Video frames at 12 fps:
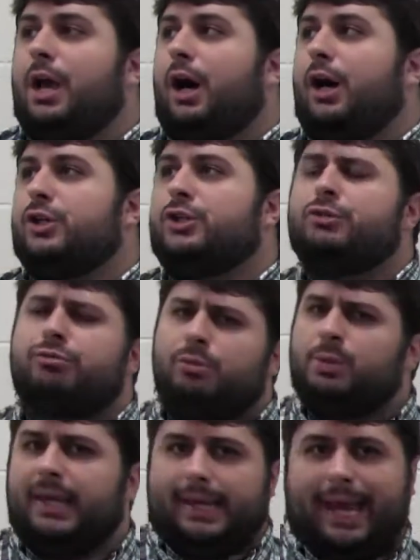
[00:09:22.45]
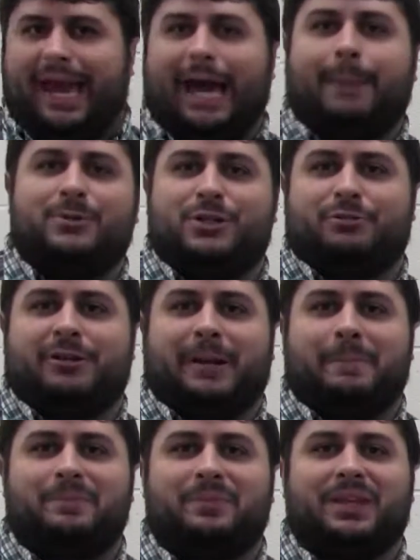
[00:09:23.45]
are truly
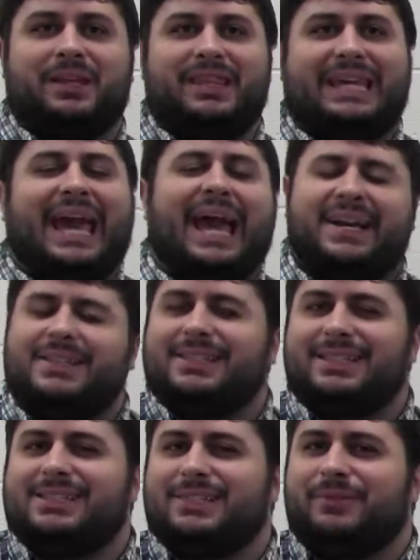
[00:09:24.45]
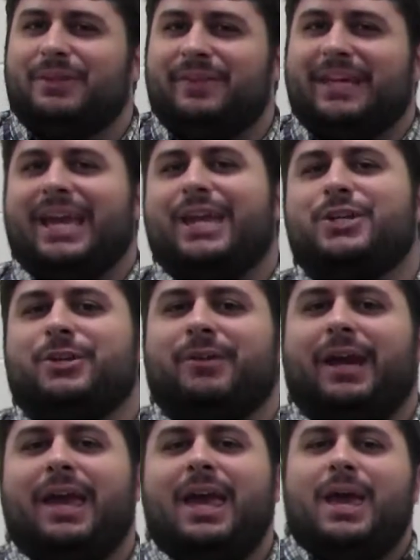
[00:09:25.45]
capturing the essence of the vacation,
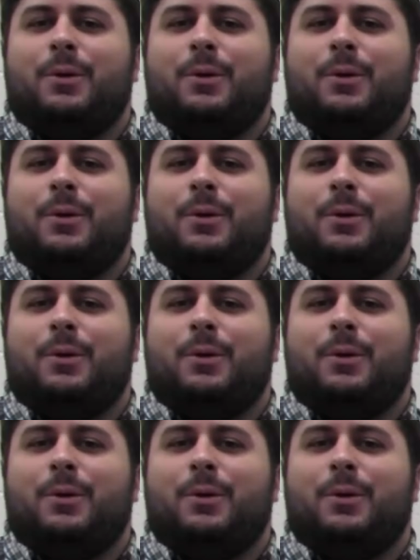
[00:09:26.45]
right?